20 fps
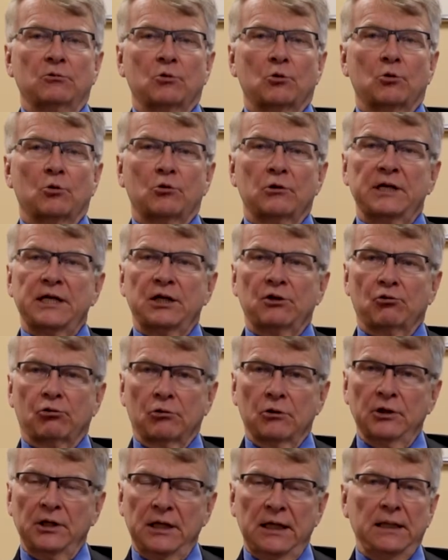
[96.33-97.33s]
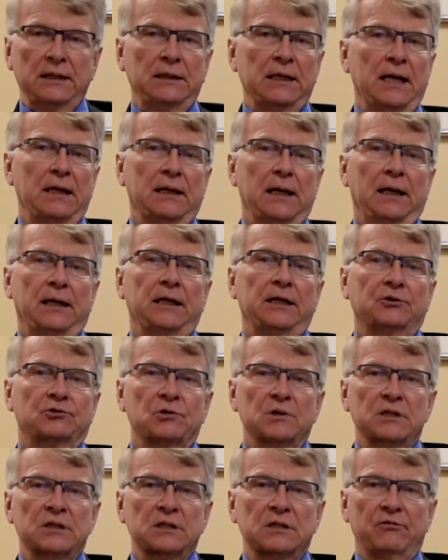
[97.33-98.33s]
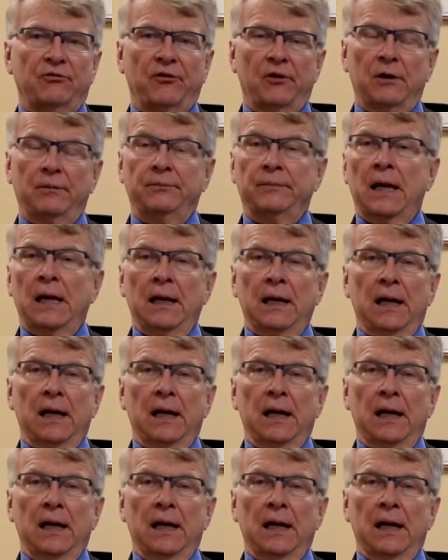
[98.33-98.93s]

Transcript: recruited interest from